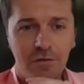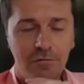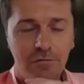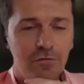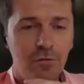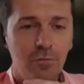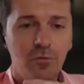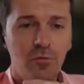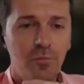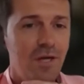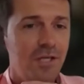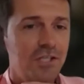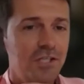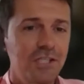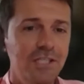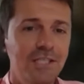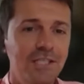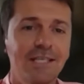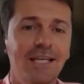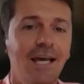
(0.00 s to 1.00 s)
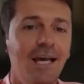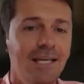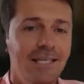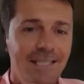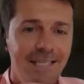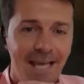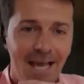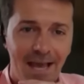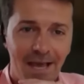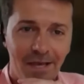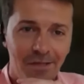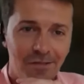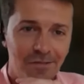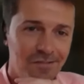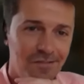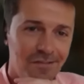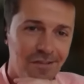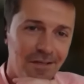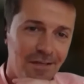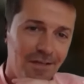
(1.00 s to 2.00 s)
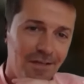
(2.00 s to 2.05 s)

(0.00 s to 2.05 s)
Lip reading: from the machine, yes.